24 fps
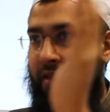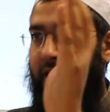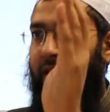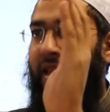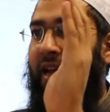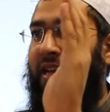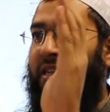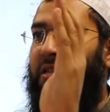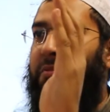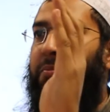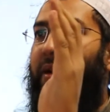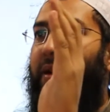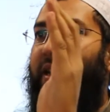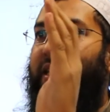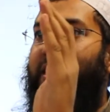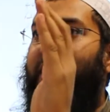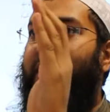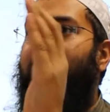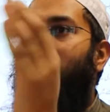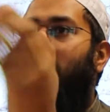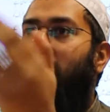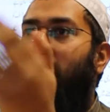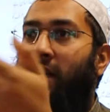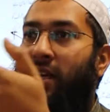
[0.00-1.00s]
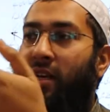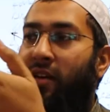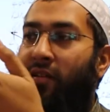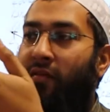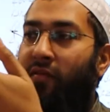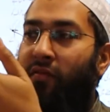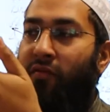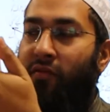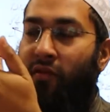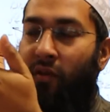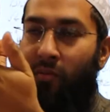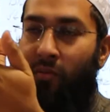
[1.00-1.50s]
That's basically
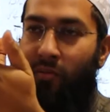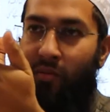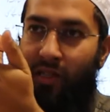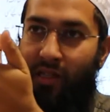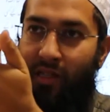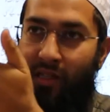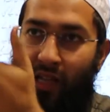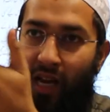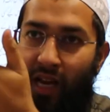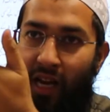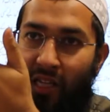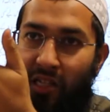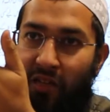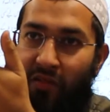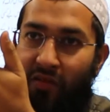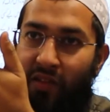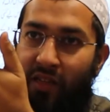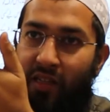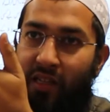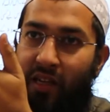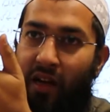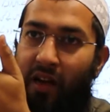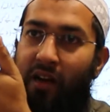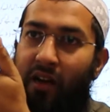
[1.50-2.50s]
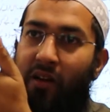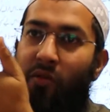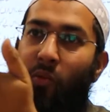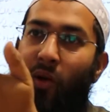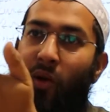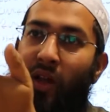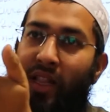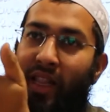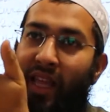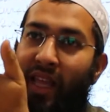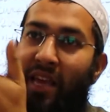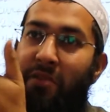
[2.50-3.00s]
it. From the sides of the tongue,
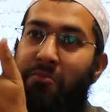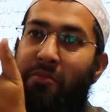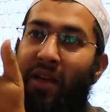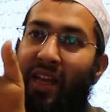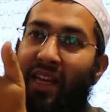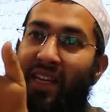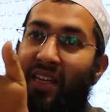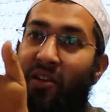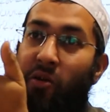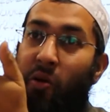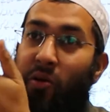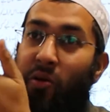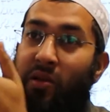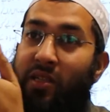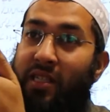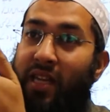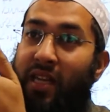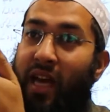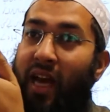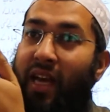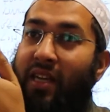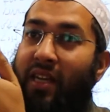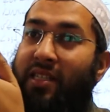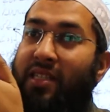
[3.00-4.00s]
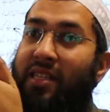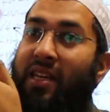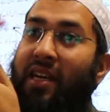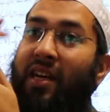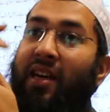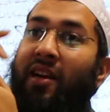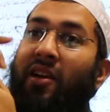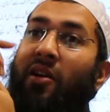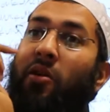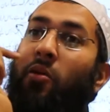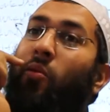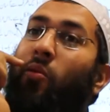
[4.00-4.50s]
when they make contact
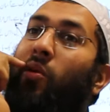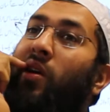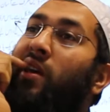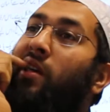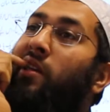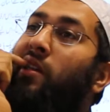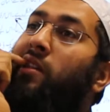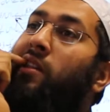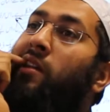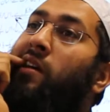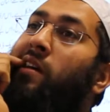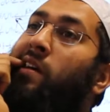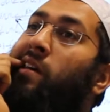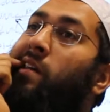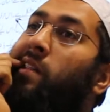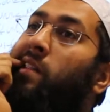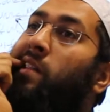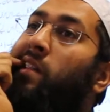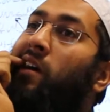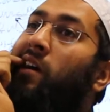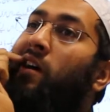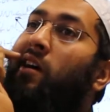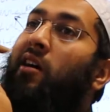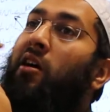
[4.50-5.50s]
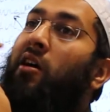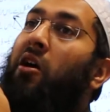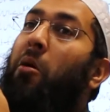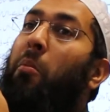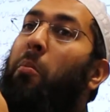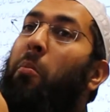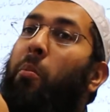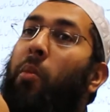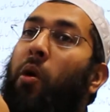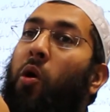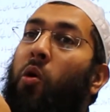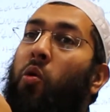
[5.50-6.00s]
with the
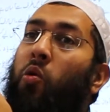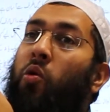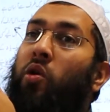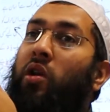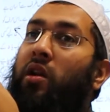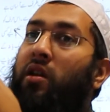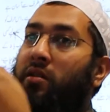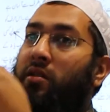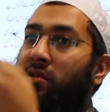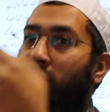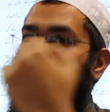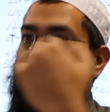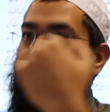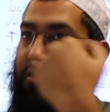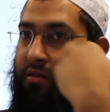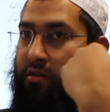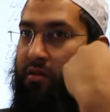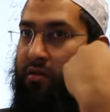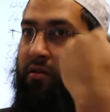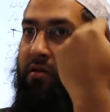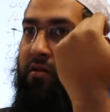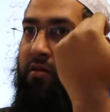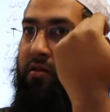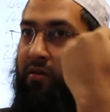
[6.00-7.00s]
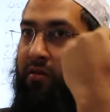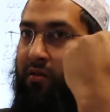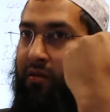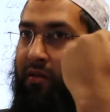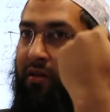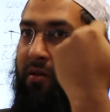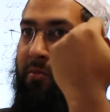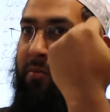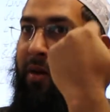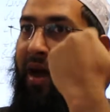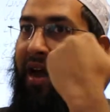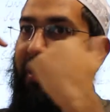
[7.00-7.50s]
molars,
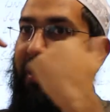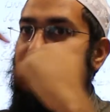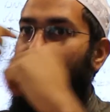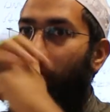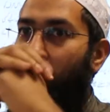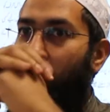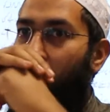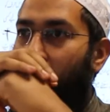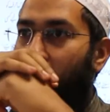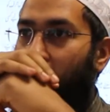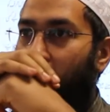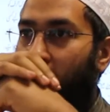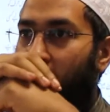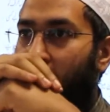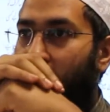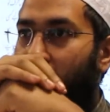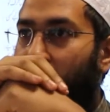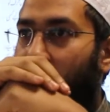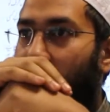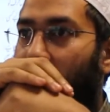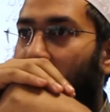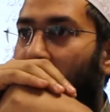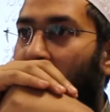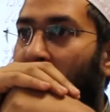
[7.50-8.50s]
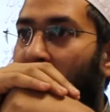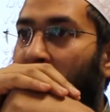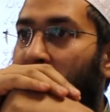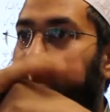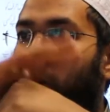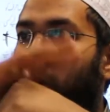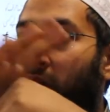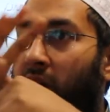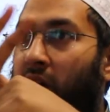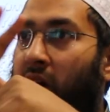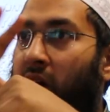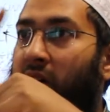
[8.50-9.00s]
the back molars, yeah,
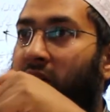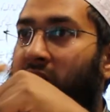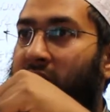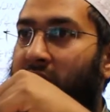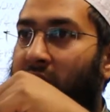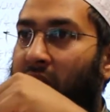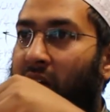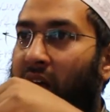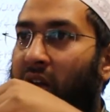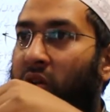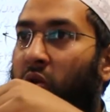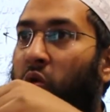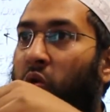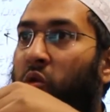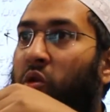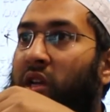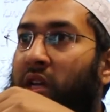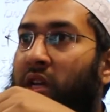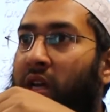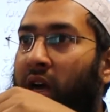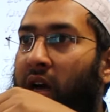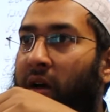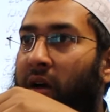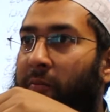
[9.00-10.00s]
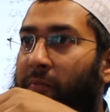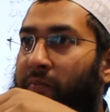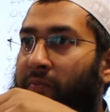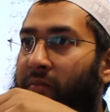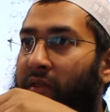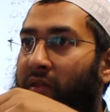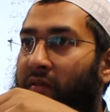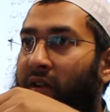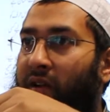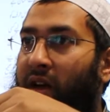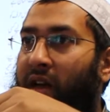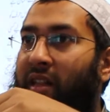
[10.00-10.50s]
adras al-ulya,
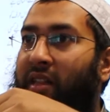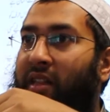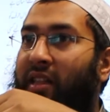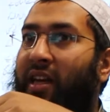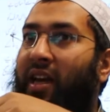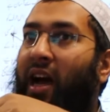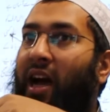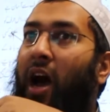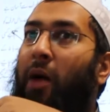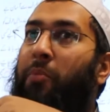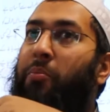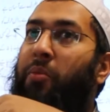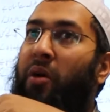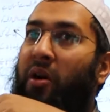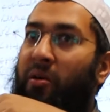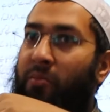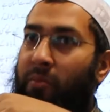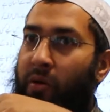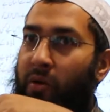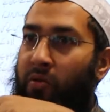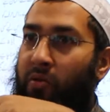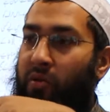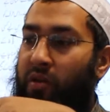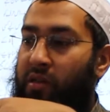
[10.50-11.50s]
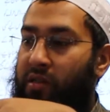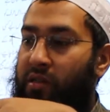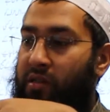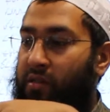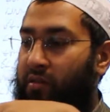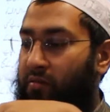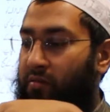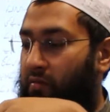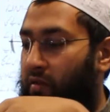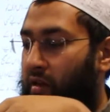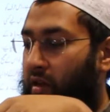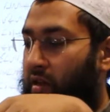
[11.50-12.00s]
right, the upper
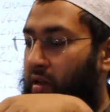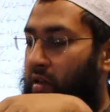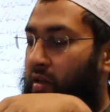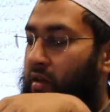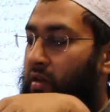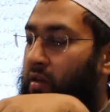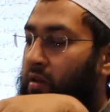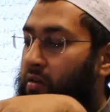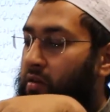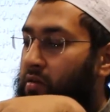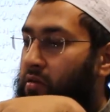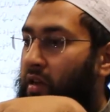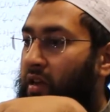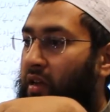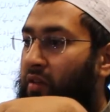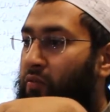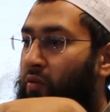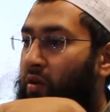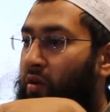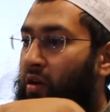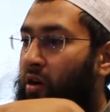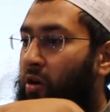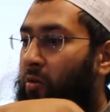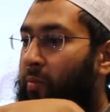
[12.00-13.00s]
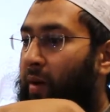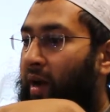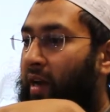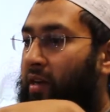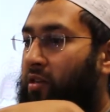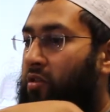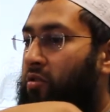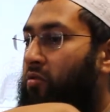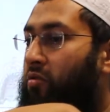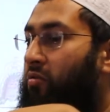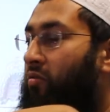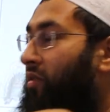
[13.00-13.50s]
molars, right? So if we go
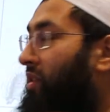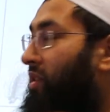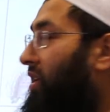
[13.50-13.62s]
back to